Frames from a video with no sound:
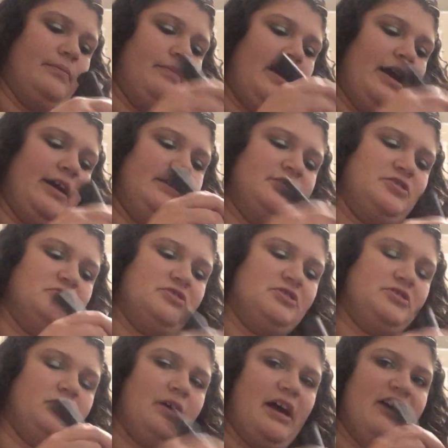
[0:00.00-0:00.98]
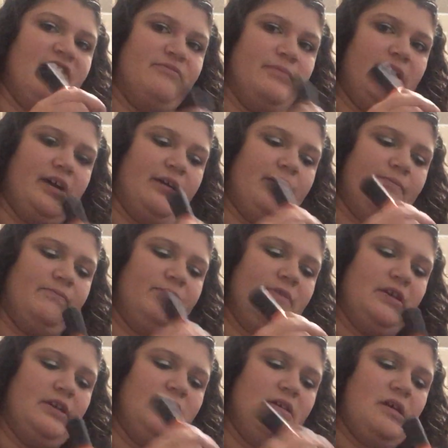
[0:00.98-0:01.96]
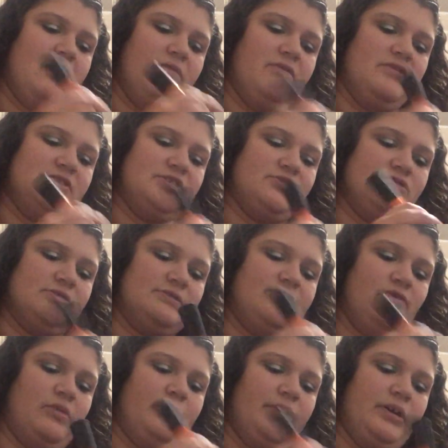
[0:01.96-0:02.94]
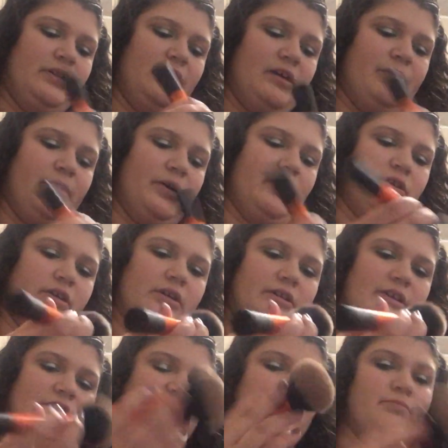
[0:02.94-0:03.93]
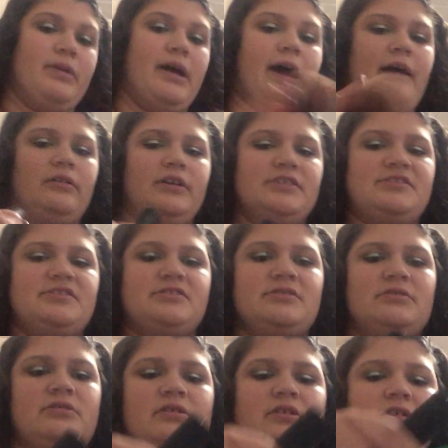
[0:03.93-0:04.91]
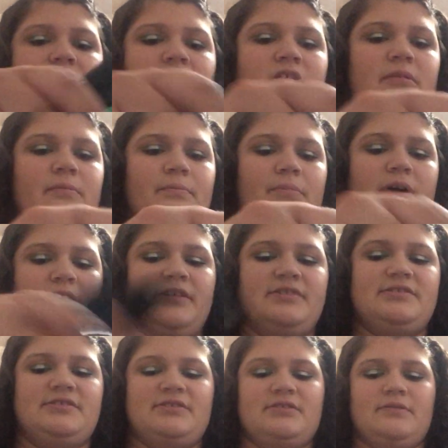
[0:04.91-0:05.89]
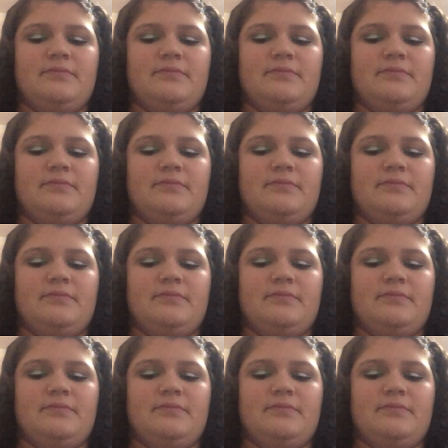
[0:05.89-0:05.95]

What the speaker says: I do still have my Physicians Formula Butter Collection palette, but